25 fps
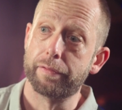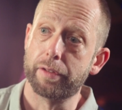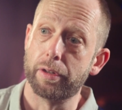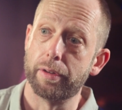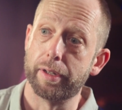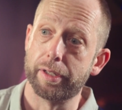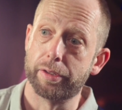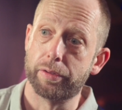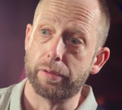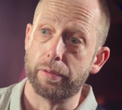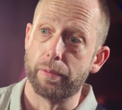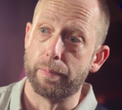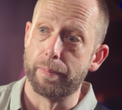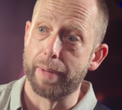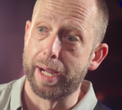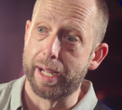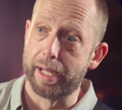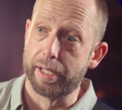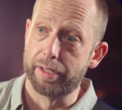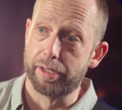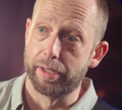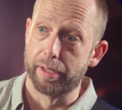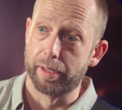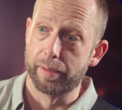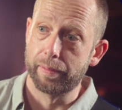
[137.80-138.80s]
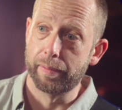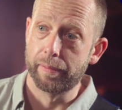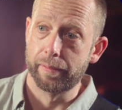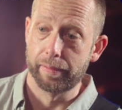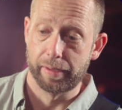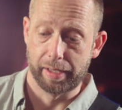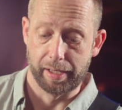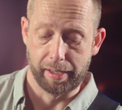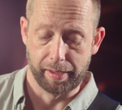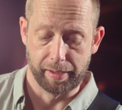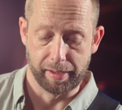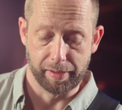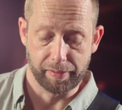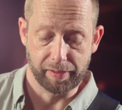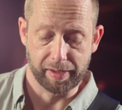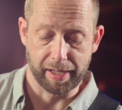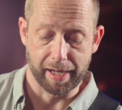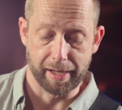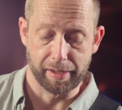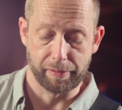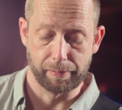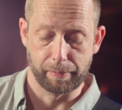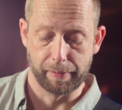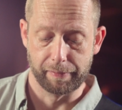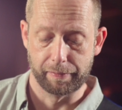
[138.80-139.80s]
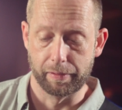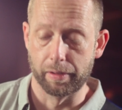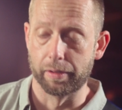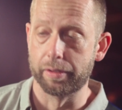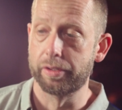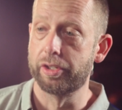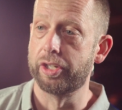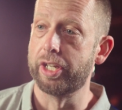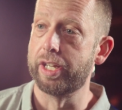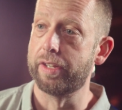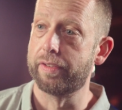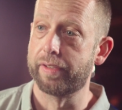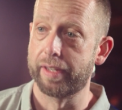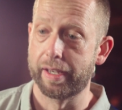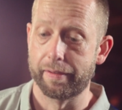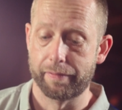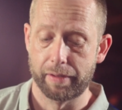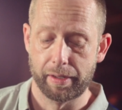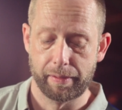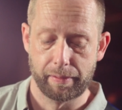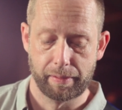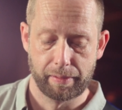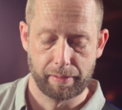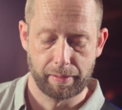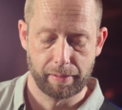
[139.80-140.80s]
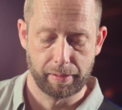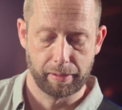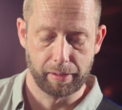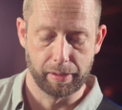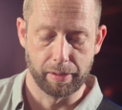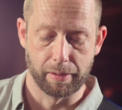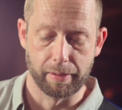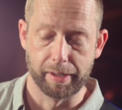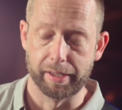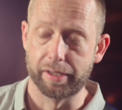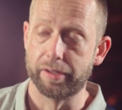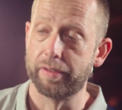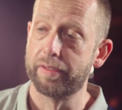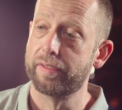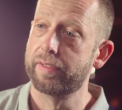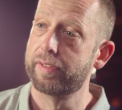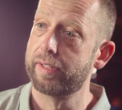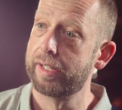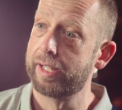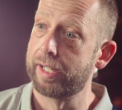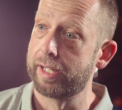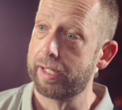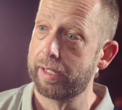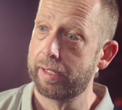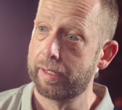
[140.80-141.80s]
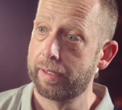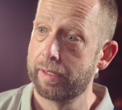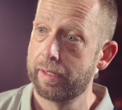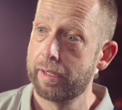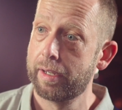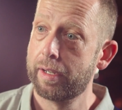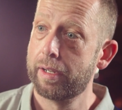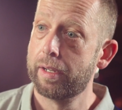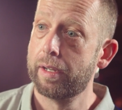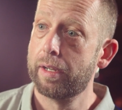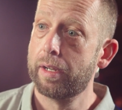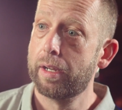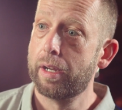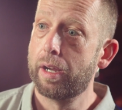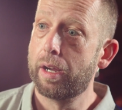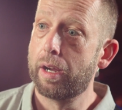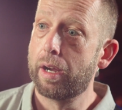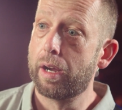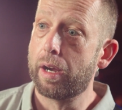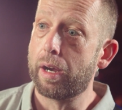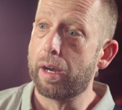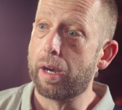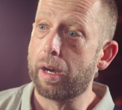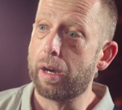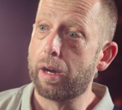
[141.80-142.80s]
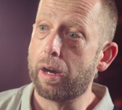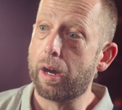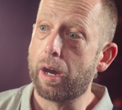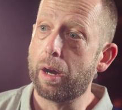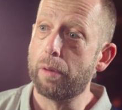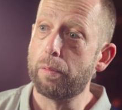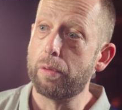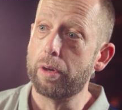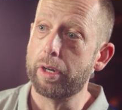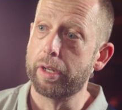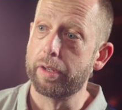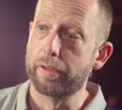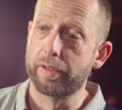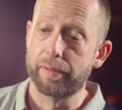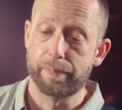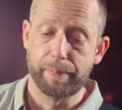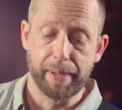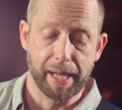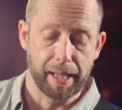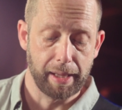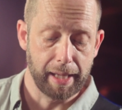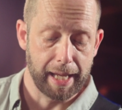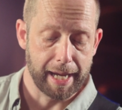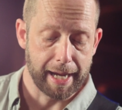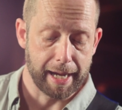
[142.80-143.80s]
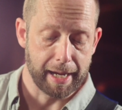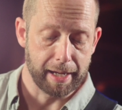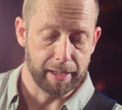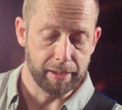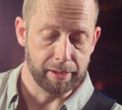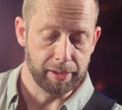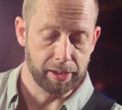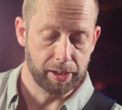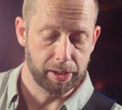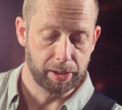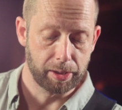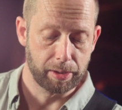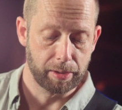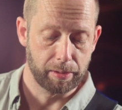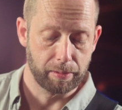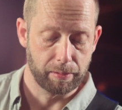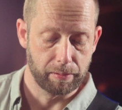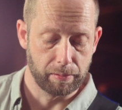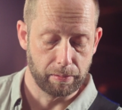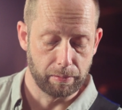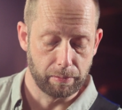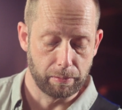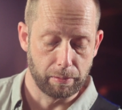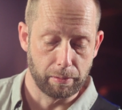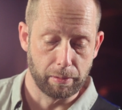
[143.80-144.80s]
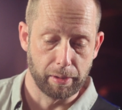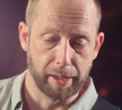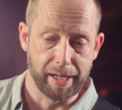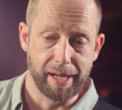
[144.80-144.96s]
going to a major. In this case, we've got G7 going to C. I want to spell out or